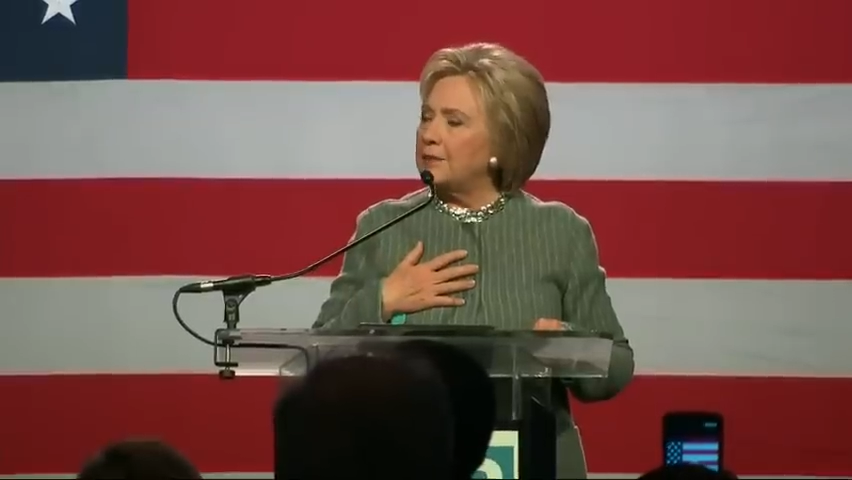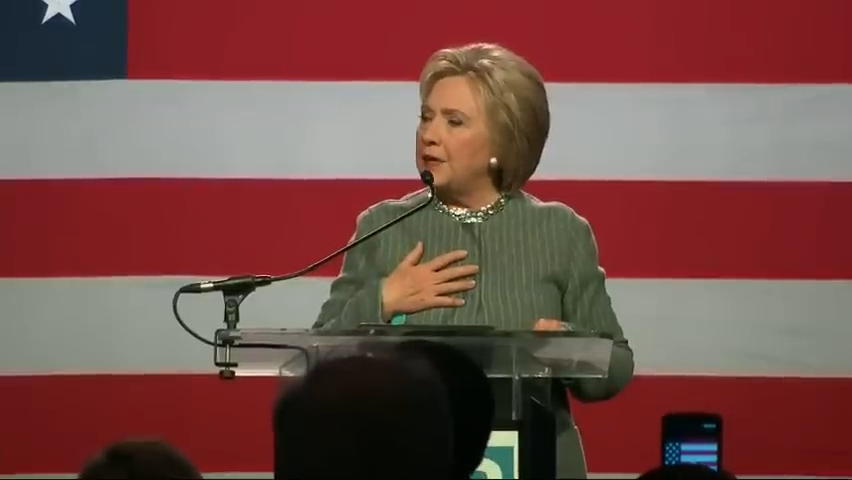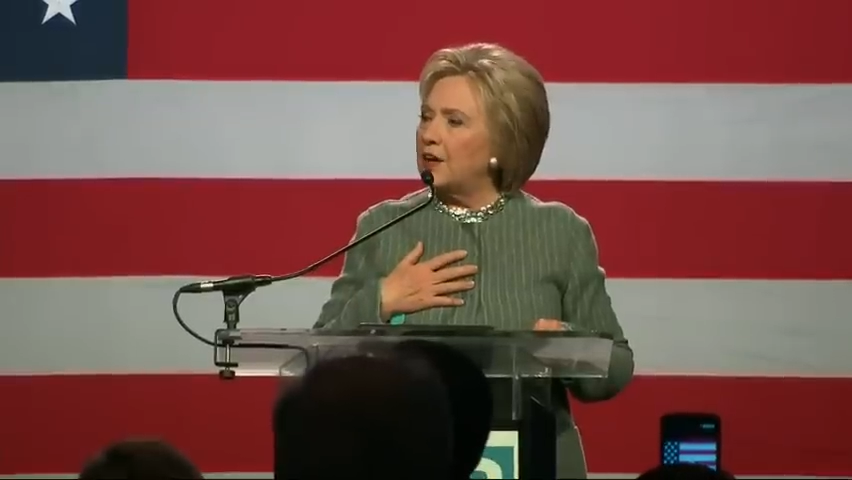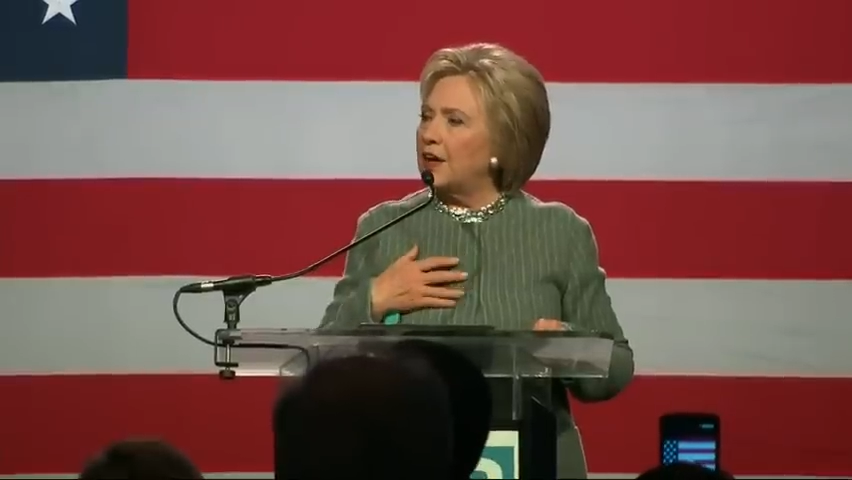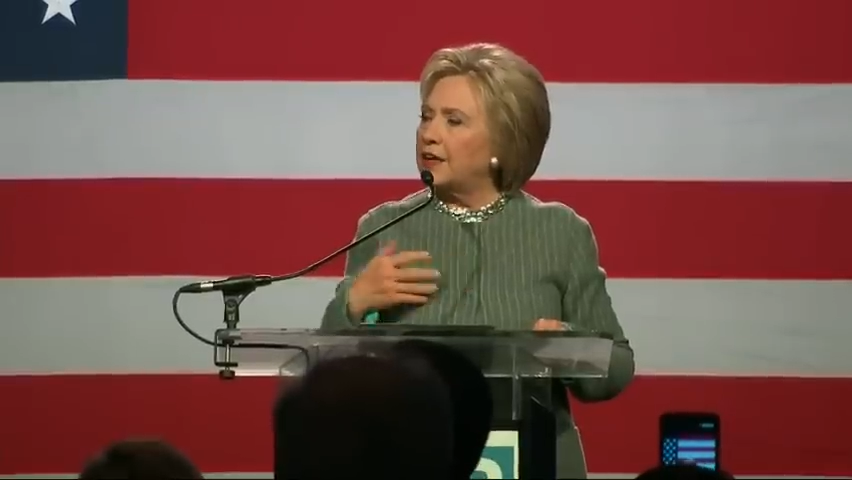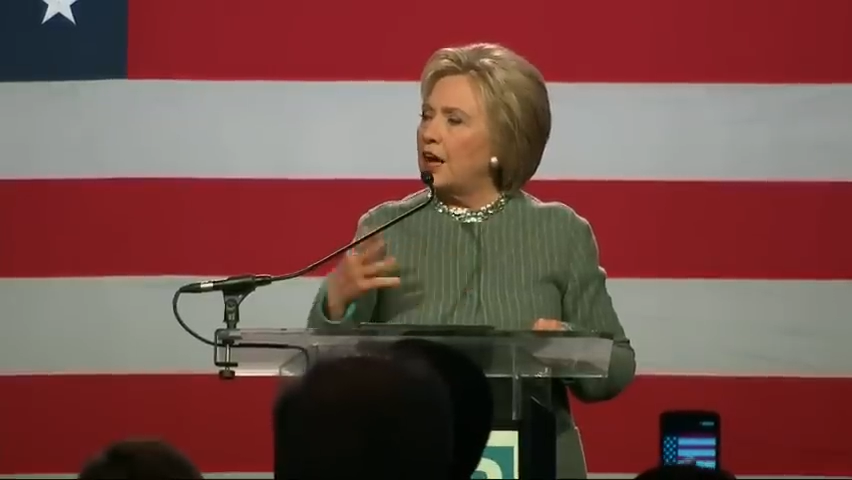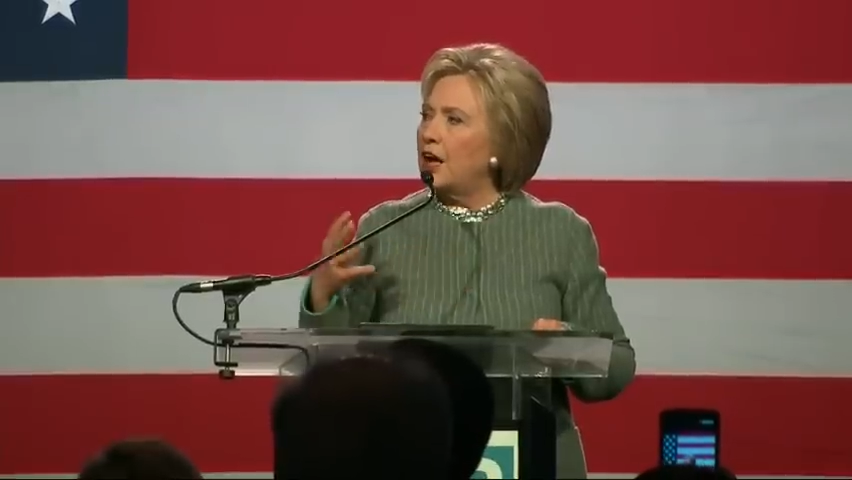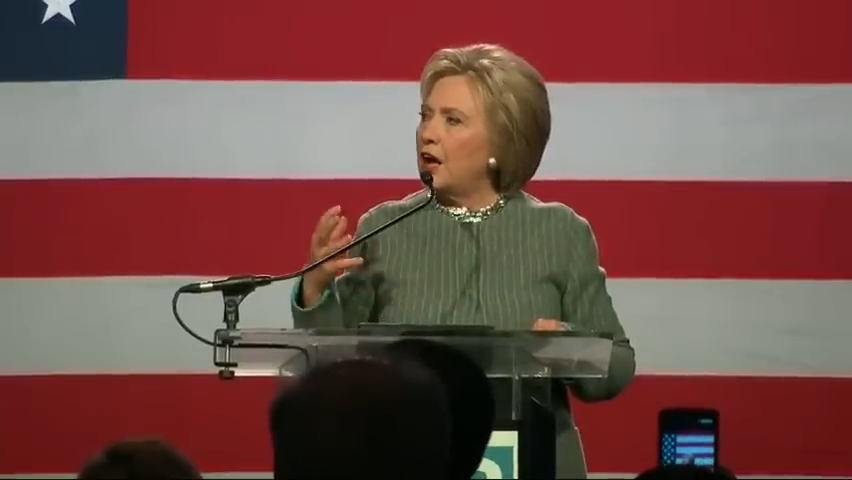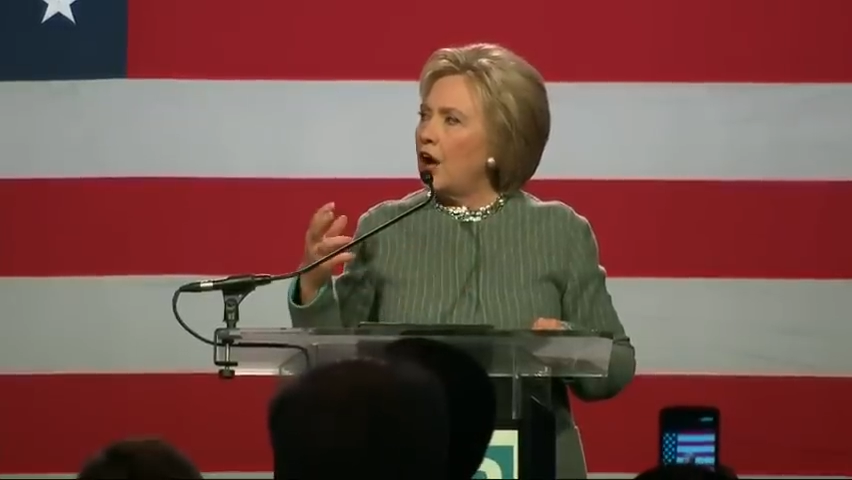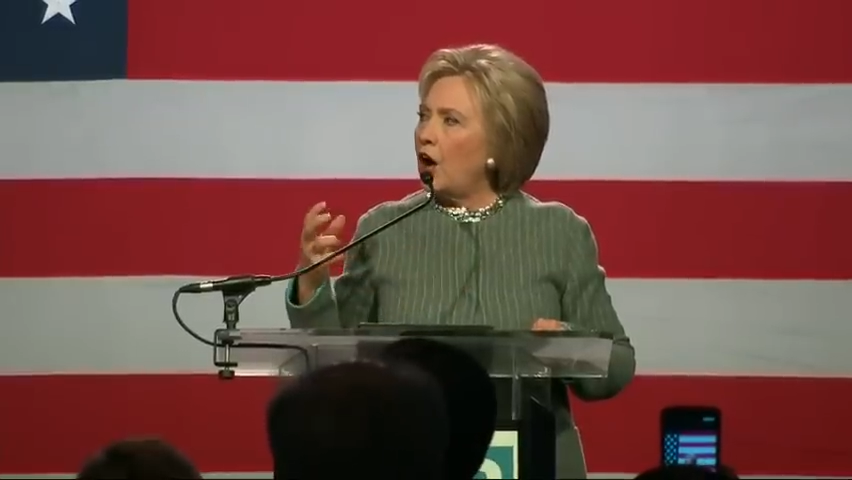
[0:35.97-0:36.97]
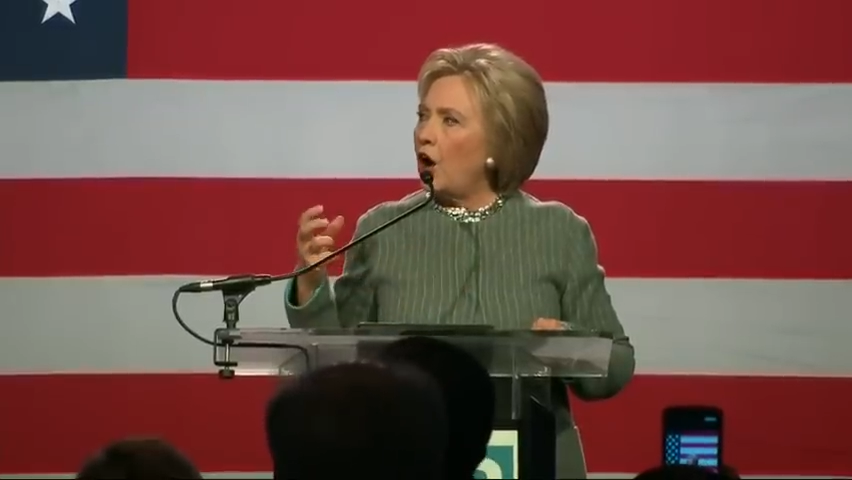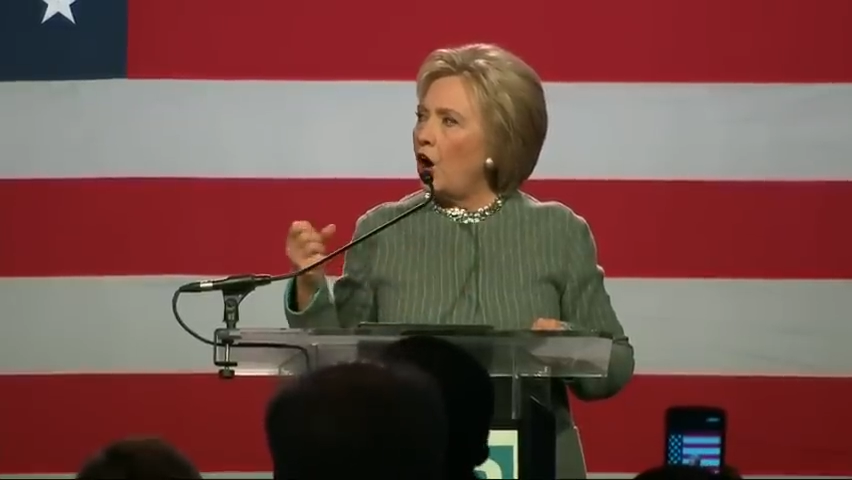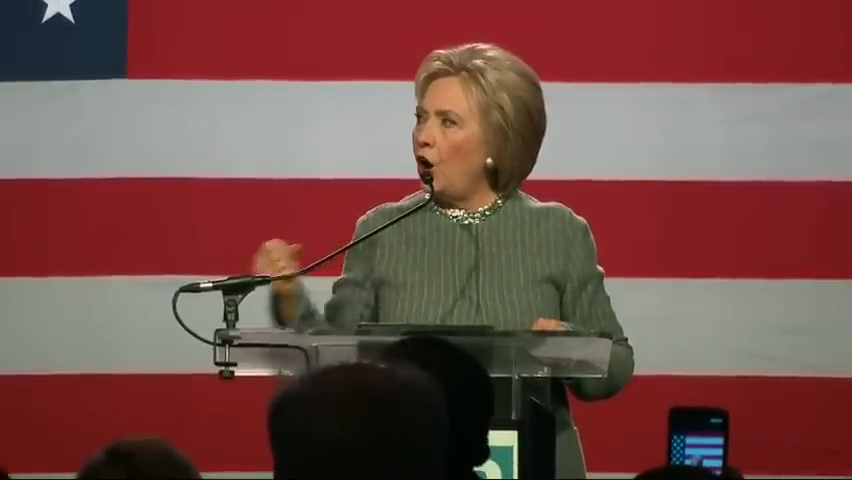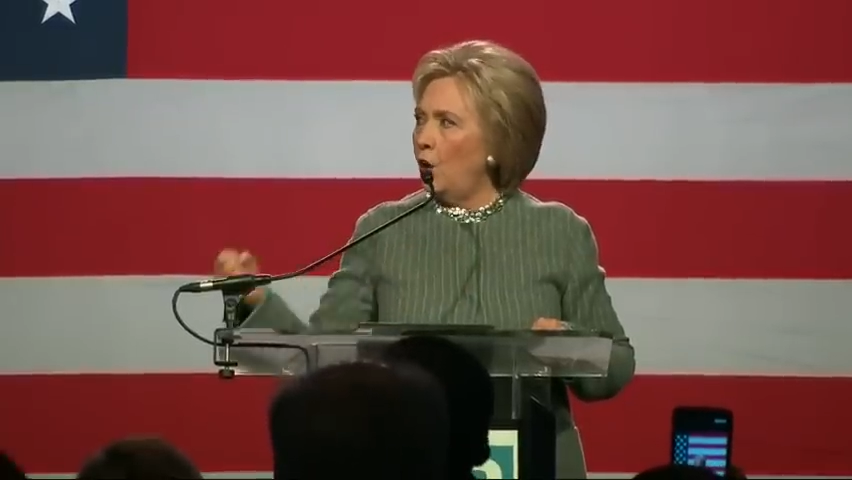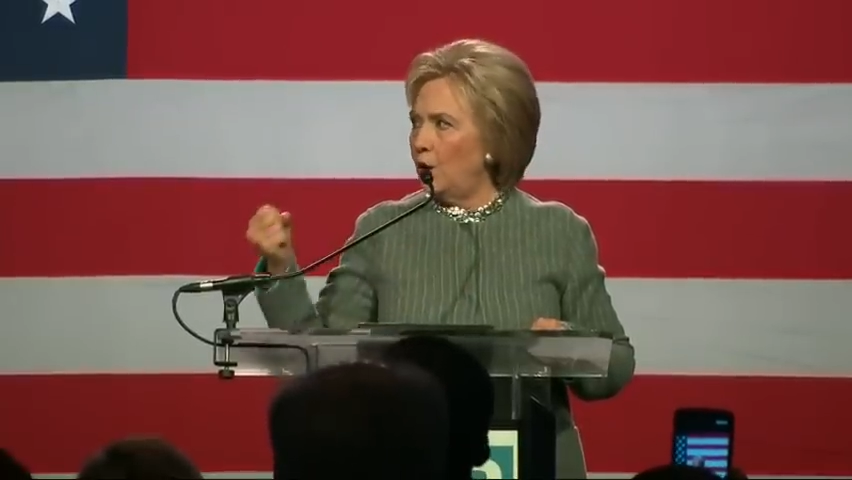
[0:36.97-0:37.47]
America
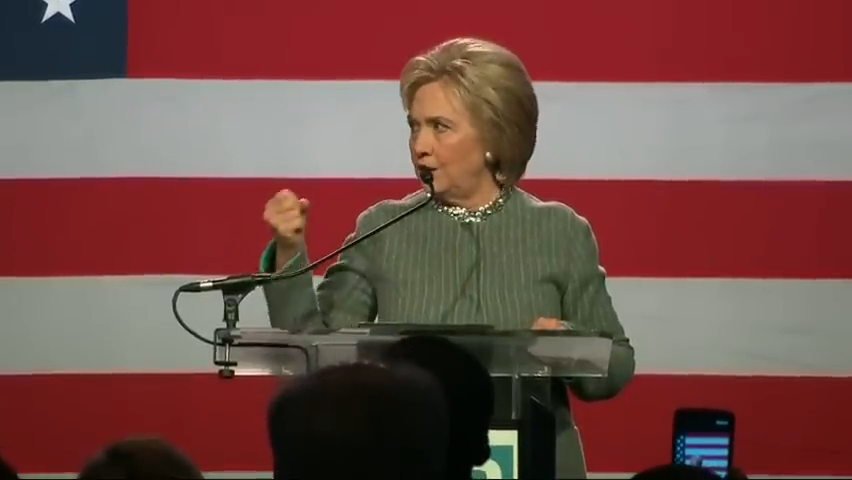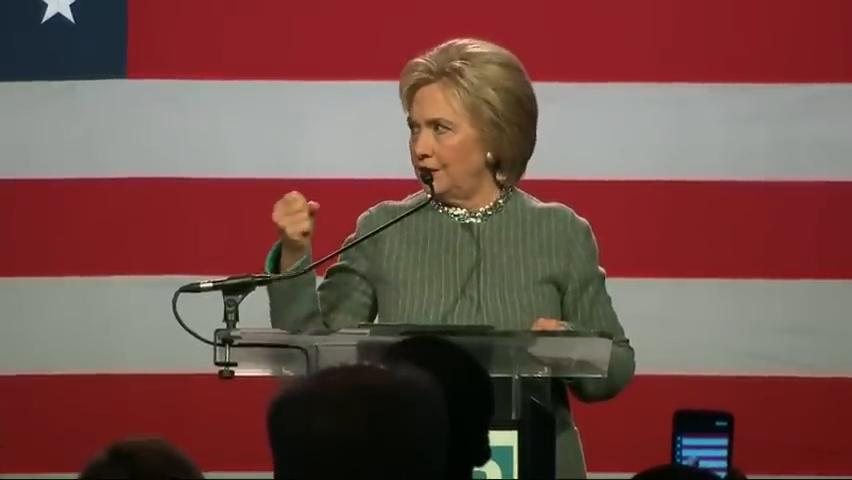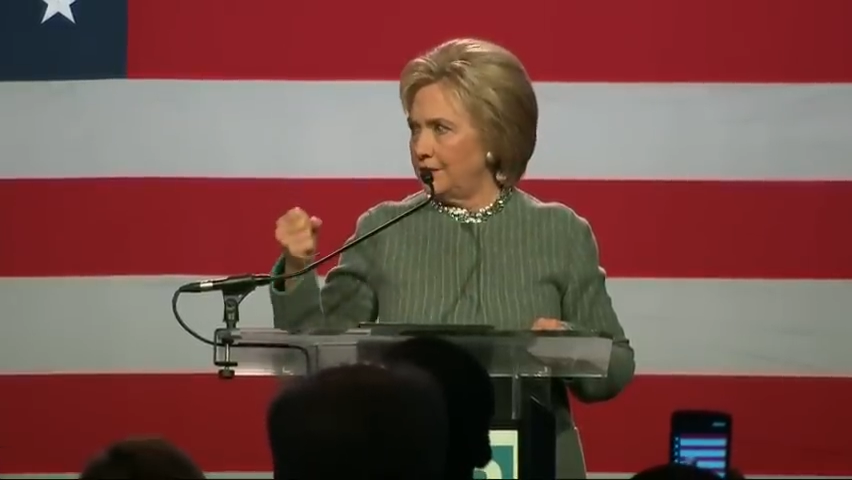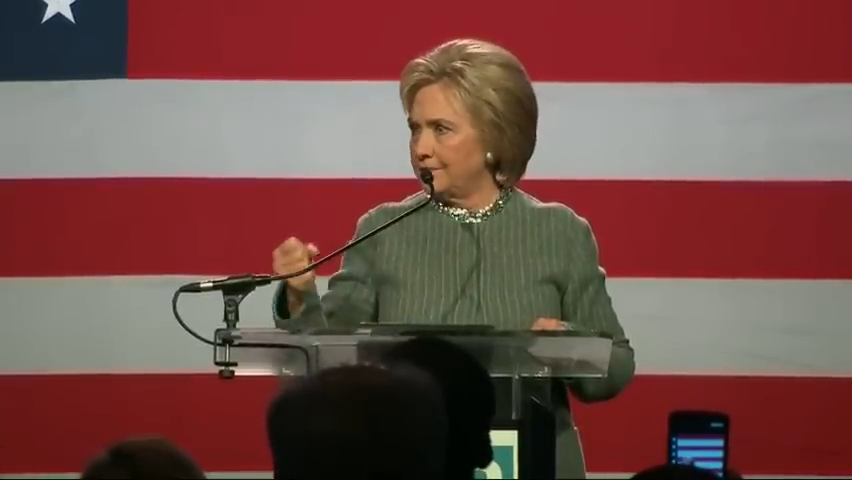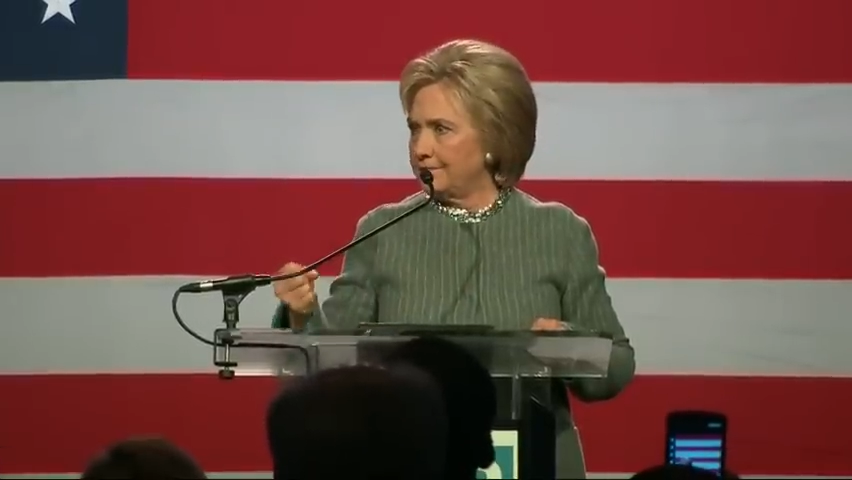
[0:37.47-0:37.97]
whole.